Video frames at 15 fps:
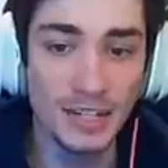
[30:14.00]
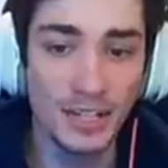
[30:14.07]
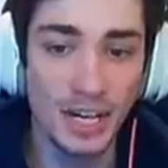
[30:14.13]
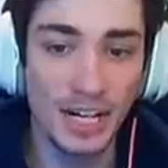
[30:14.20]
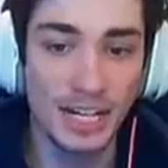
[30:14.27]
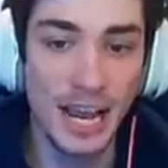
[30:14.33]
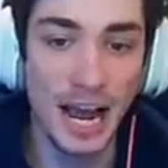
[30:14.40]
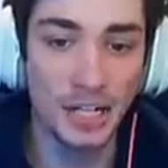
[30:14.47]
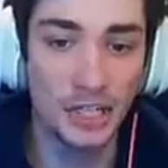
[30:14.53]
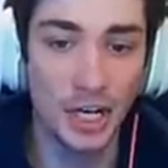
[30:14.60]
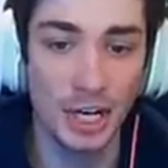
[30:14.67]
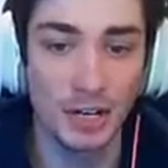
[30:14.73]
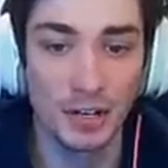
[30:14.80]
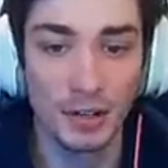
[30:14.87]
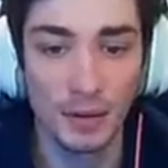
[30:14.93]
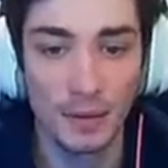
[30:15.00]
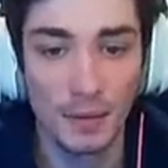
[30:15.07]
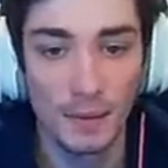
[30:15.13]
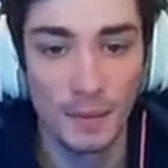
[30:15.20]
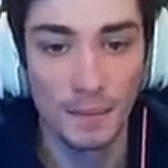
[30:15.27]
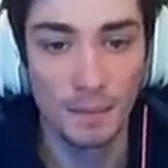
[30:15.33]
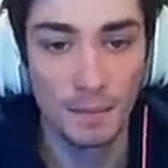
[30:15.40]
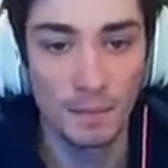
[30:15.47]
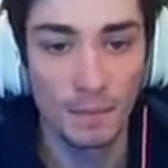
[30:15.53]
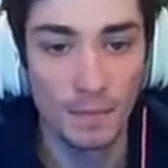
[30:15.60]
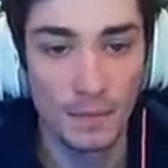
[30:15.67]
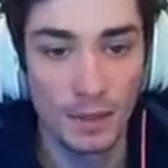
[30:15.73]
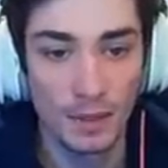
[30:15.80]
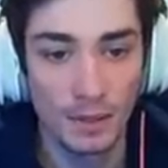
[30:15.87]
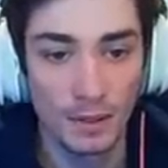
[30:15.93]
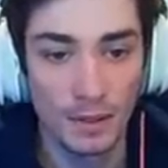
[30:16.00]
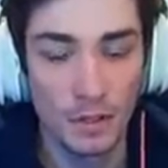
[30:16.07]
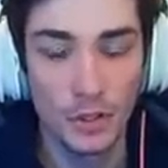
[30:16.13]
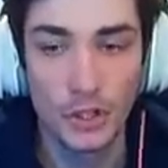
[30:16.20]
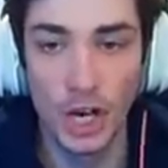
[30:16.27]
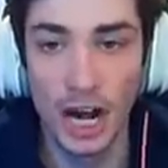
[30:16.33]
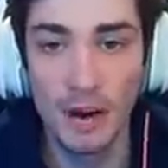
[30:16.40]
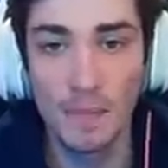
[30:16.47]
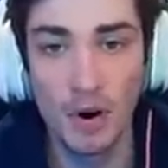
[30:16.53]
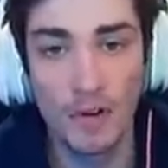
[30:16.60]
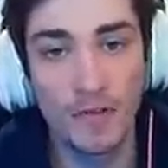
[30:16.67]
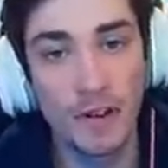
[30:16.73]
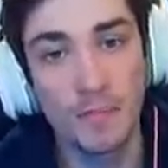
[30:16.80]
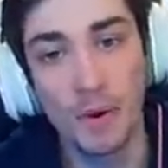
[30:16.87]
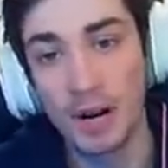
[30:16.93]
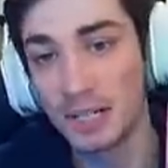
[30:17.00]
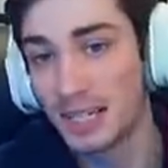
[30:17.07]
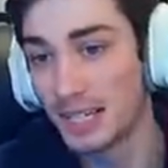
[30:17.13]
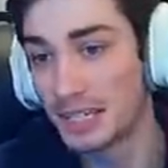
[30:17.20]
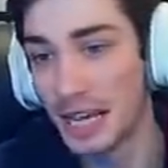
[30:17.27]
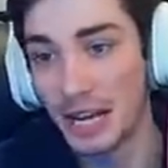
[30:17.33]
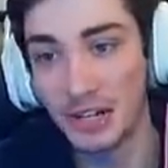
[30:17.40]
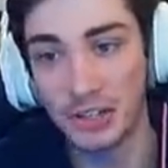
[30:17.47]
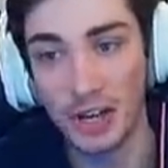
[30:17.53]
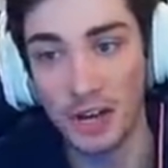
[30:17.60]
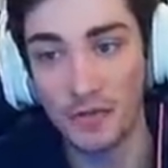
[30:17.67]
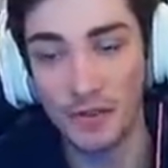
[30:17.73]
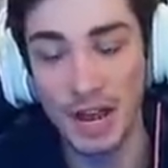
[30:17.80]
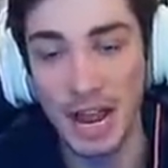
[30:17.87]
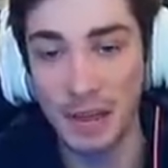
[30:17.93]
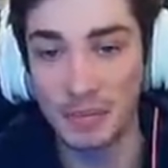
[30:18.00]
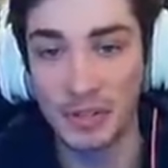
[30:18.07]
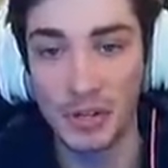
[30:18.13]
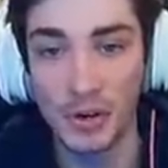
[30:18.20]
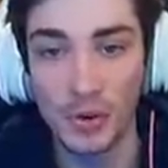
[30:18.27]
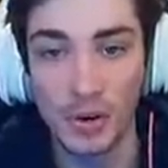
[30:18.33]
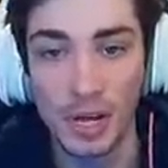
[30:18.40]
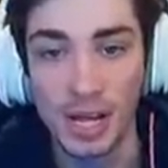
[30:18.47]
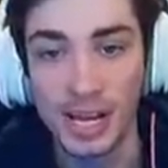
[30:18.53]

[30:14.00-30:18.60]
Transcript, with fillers: he's going to catch it. Sean Murphy Bunting's had a tough game, too.